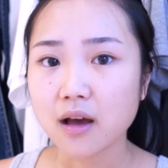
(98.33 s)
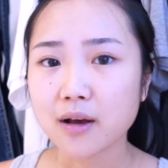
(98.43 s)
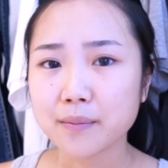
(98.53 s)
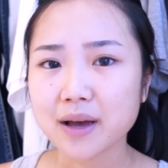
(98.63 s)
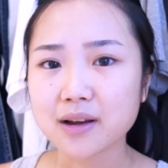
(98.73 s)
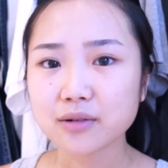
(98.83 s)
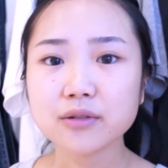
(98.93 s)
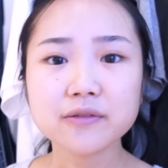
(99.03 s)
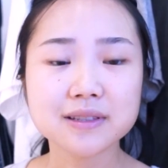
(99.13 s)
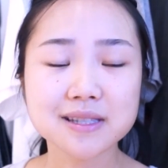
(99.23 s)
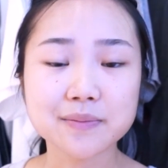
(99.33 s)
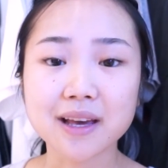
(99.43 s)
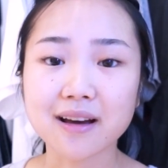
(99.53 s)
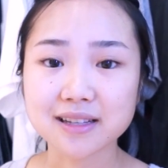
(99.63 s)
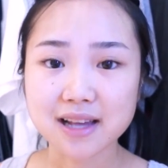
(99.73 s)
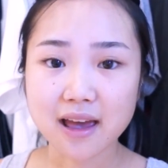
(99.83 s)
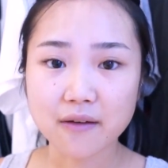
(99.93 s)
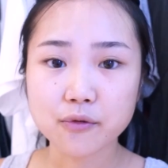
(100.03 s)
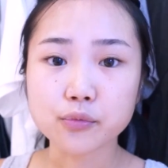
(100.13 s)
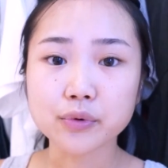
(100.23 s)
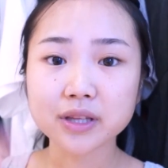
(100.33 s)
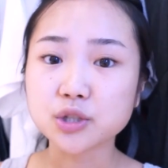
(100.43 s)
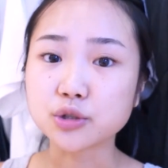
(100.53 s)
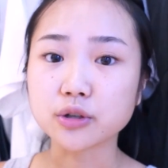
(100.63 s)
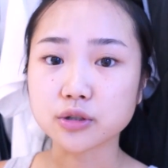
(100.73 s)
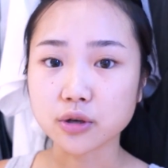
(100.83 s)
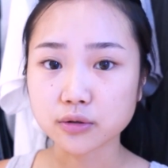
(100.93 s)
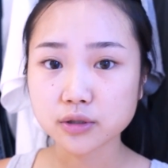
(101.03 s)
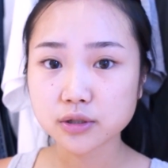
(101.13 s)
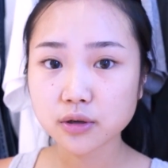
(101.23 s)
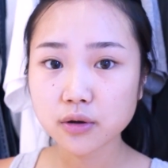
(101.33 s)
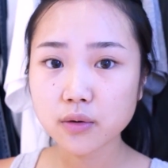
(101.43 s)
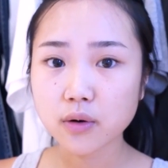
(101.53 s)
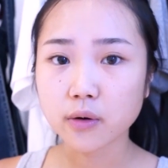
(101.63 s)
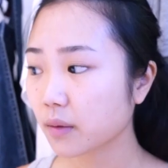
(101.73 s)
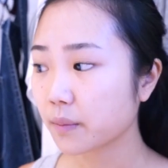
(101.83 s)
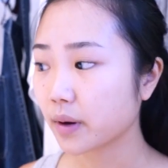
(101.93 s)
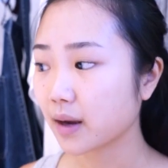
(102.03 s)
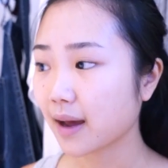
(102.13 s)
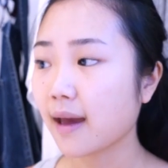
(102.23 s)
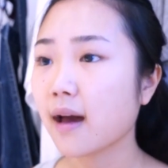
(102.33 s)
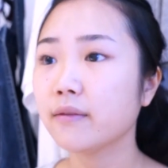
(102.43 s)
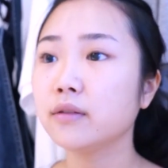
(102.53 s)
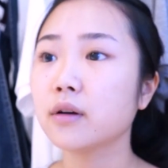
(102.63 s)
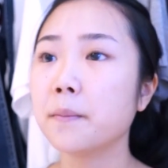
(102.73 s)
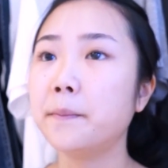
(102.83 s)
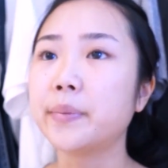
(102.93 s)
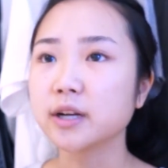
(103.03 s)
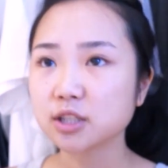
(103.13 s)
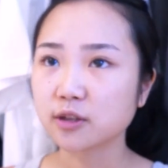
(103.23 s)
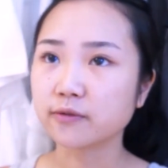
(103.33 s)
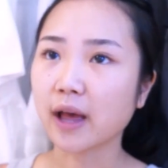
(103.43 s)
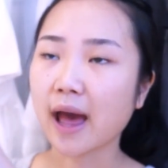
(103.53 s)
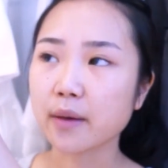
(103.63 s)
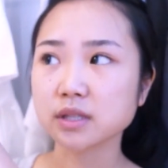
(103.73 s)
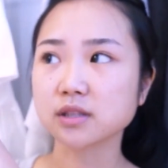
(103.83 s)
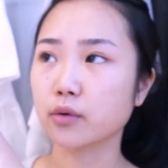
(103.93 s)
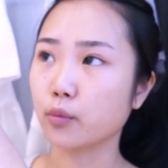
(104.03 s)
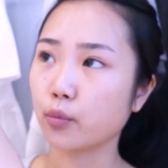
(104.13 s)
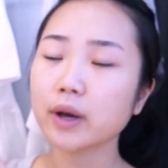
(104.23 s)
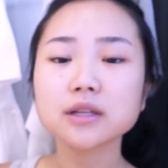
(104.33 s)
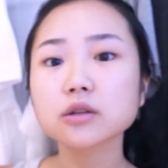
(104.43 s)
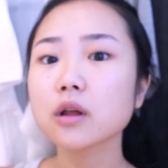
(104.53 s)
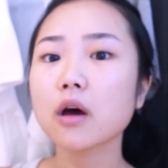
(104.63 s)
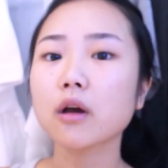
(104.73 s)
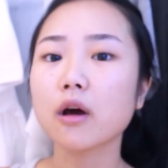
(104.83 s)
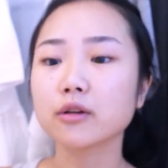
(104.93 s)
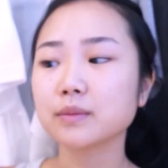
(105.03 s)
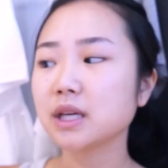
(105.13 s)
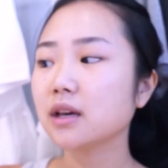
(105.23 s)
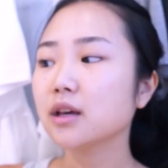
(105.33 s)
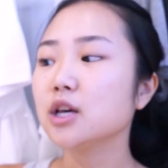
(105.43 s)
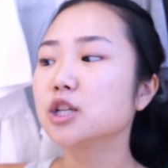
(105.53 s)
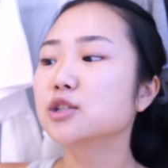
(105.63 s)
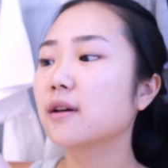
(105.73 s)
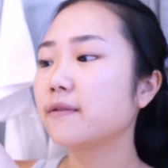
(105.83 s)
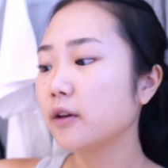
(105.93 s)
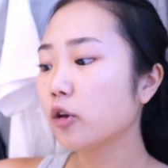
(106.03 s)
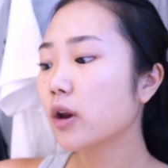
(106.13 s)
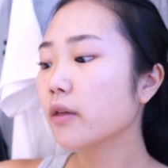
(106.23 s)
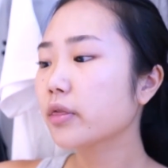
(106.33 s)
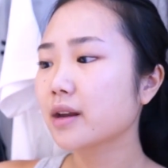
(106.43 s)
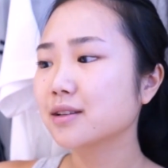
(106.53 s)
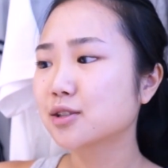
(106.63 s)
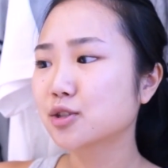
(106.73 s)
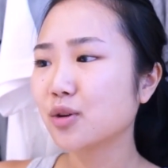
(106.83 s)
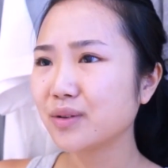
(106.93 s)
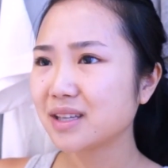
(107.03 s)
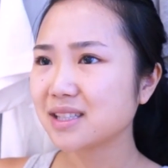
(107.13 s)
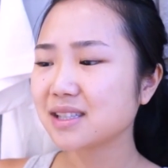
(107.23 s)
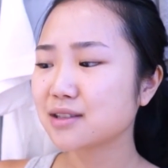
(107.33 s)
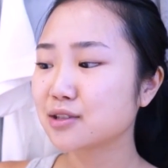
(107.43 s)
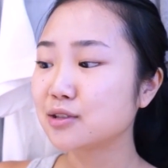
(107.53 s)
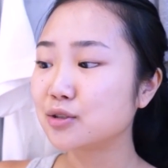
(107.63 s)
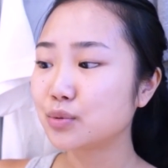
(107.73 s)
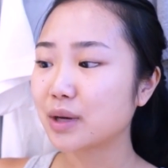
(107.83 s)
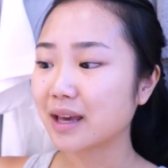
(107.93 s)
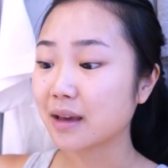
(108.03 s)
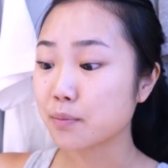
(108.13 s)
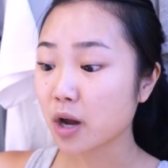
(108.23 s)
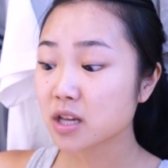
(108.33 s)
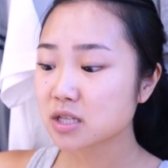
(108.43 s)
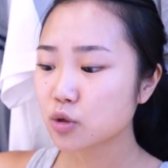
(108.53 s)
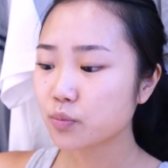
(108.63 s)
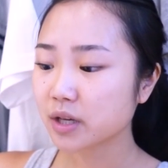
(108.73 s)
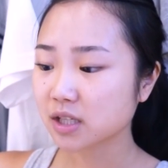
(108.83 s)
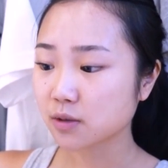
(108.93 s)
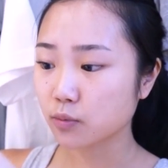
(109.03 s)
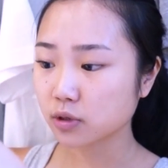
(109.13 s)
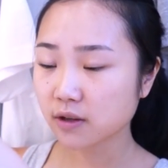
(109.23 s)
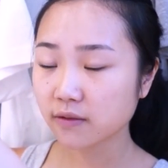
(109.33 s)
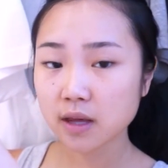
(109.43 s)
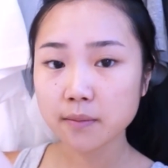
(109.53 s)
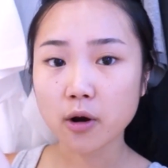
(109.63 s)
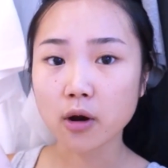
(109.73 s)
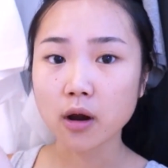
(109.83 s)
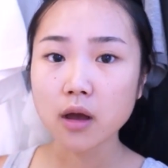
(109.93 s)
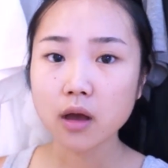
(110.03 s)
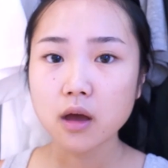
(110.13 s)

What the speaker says: I don't know if it's because I have a really short torso, but I have a bunch of camis that are way too long on me. So I figured out that it's so easy to do a bodysuit because most of them are